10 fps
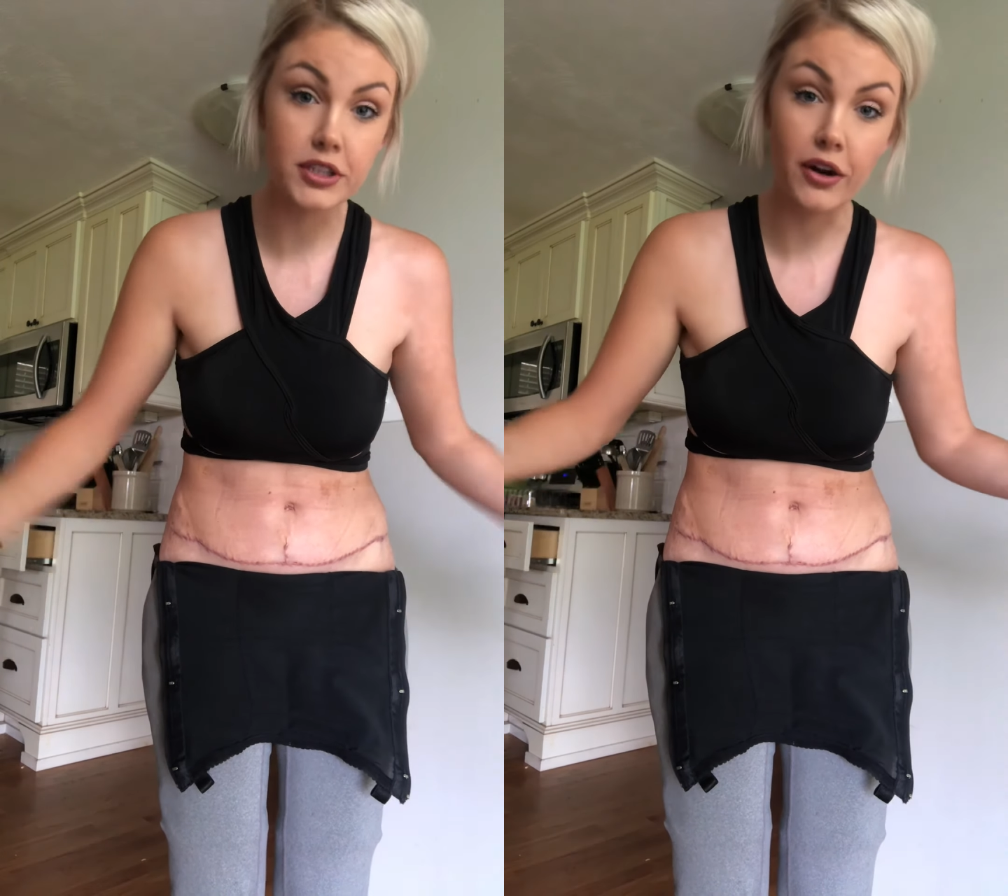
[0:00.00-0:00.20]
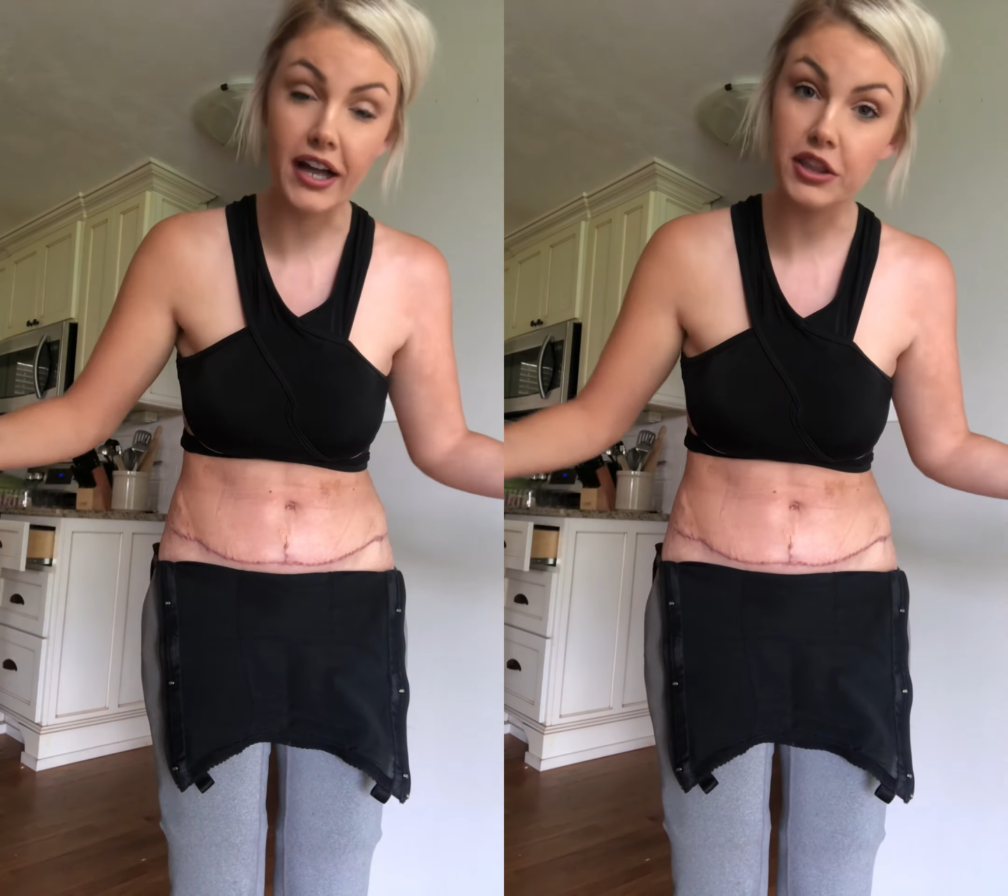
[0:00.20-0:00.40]

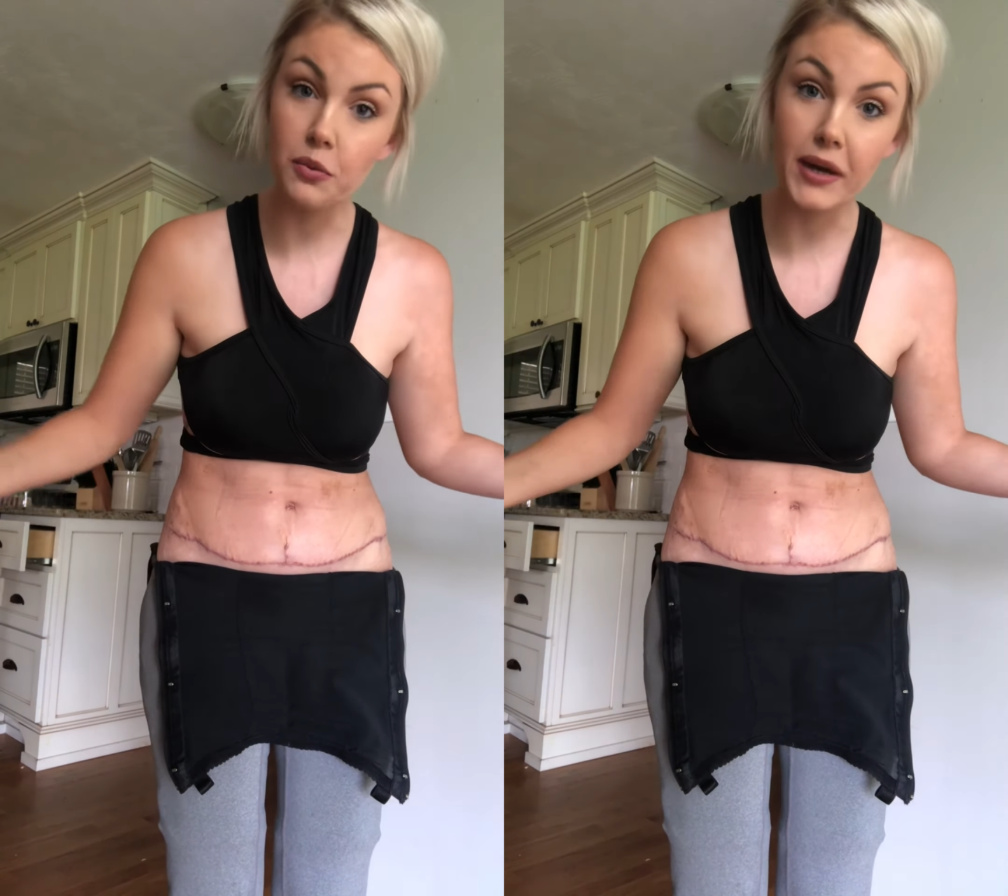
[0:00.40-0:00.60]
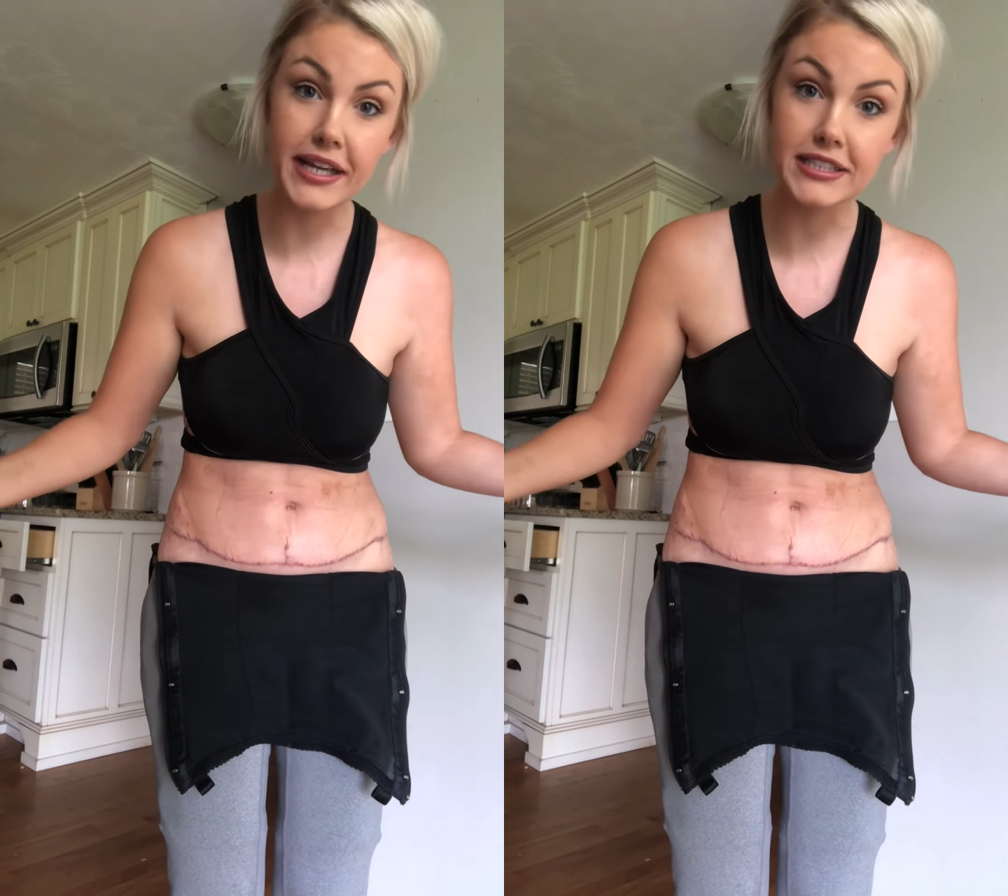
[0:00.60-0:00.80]
throughout the
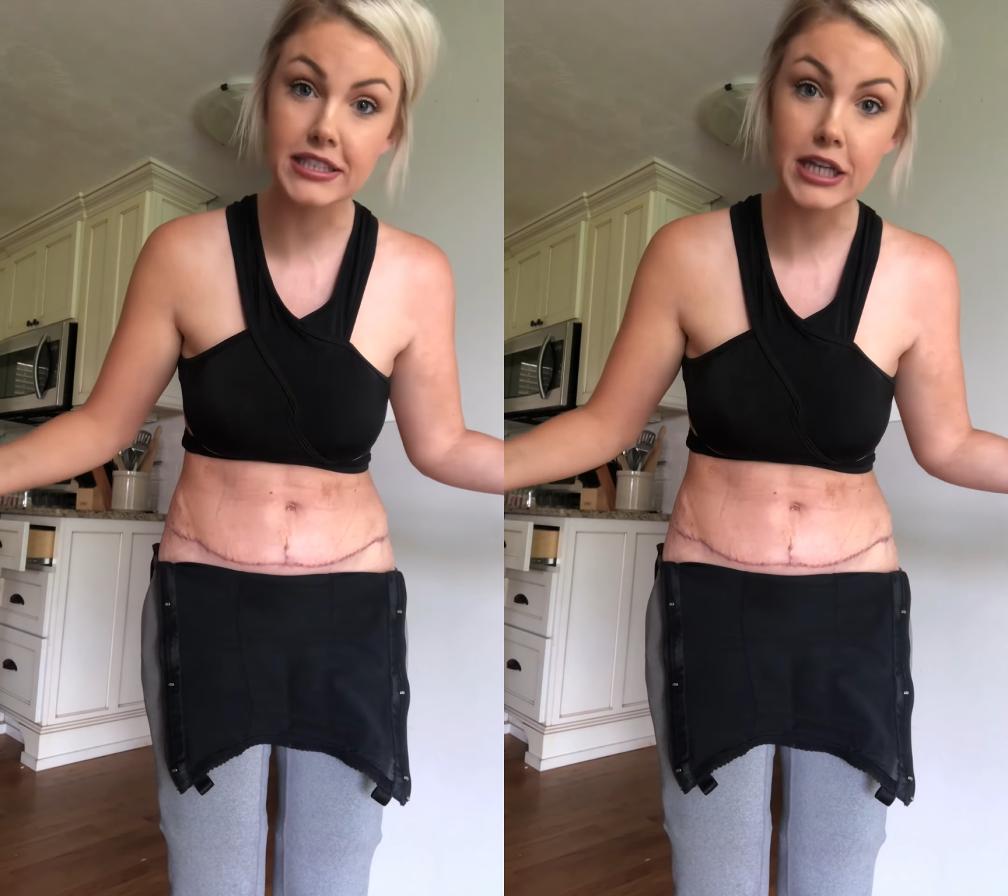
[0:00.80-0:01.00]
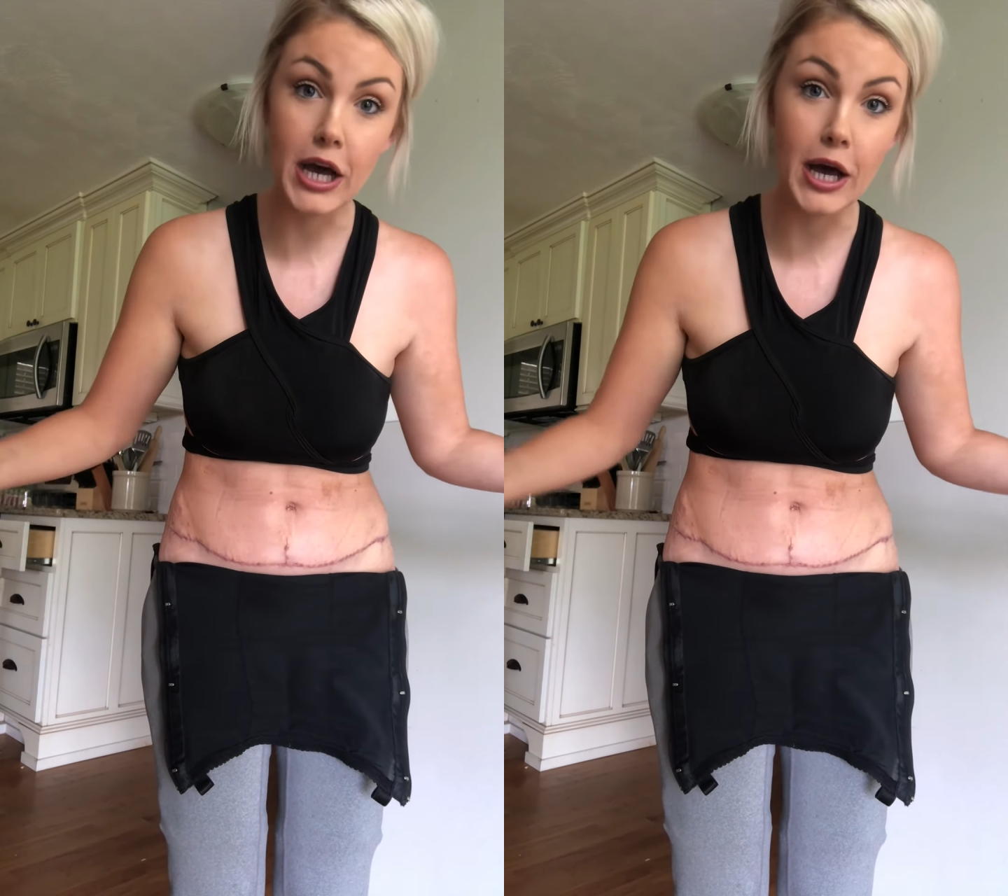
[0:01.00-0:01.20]
weeks
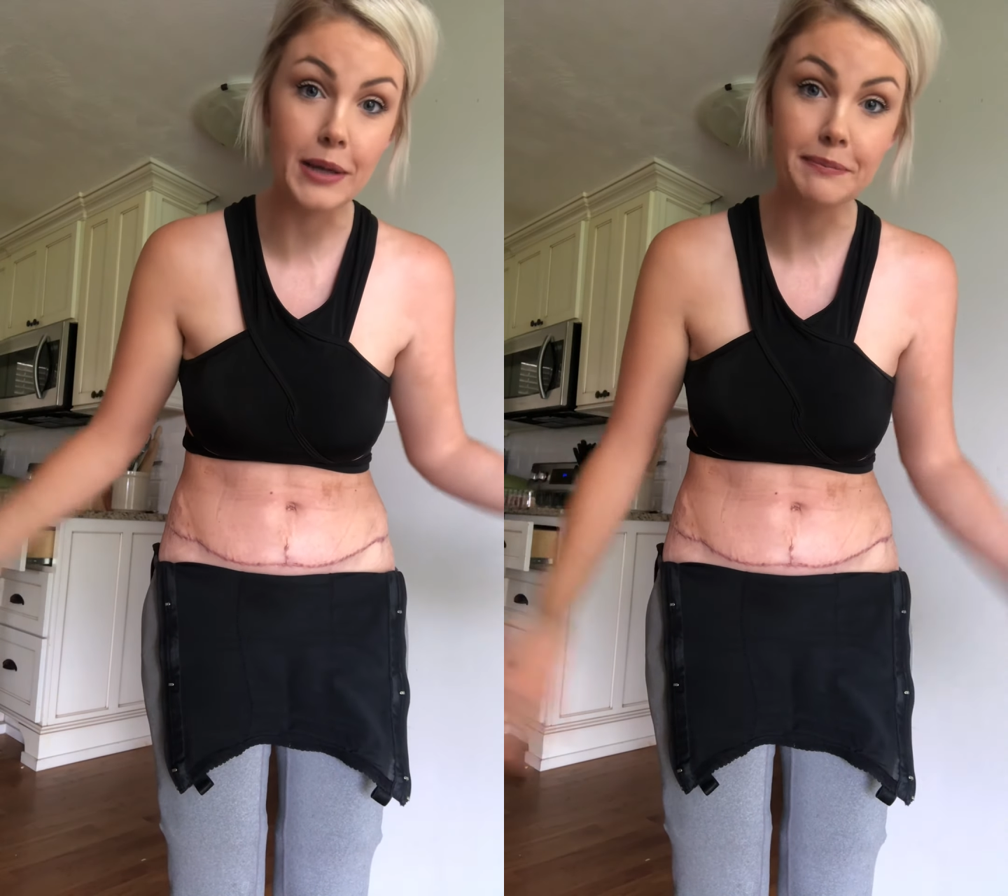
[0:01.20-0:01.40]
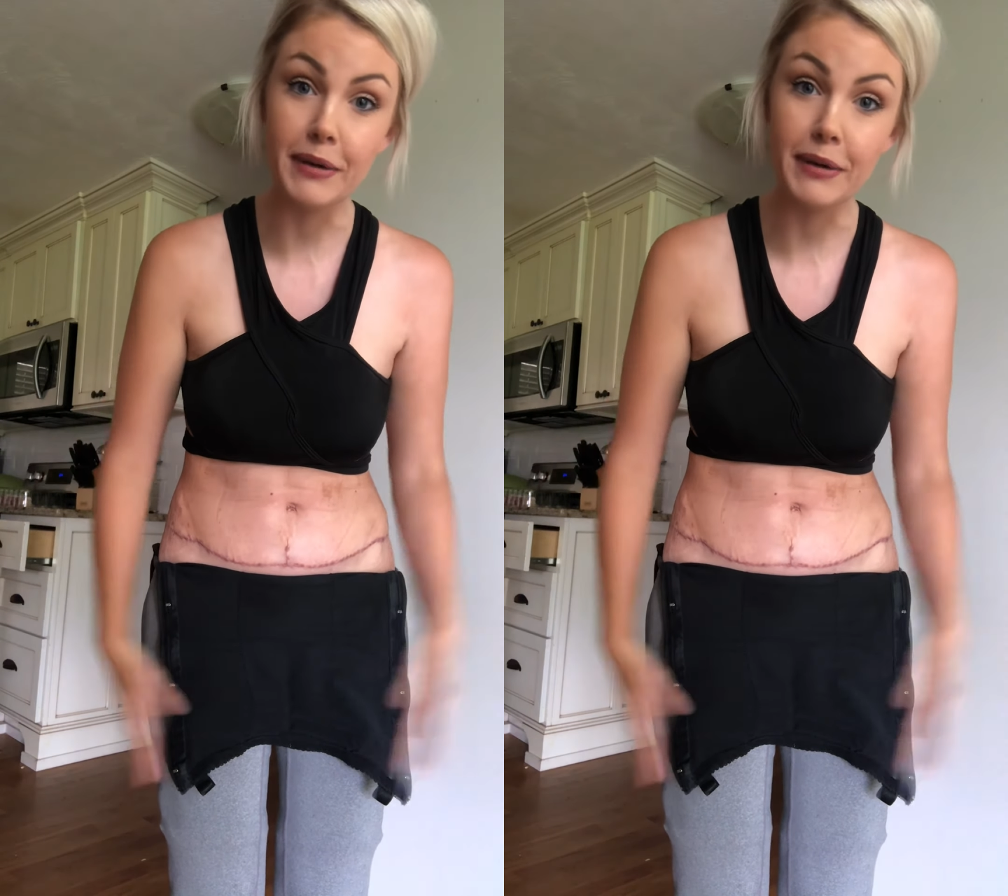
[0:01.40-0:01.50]
to come,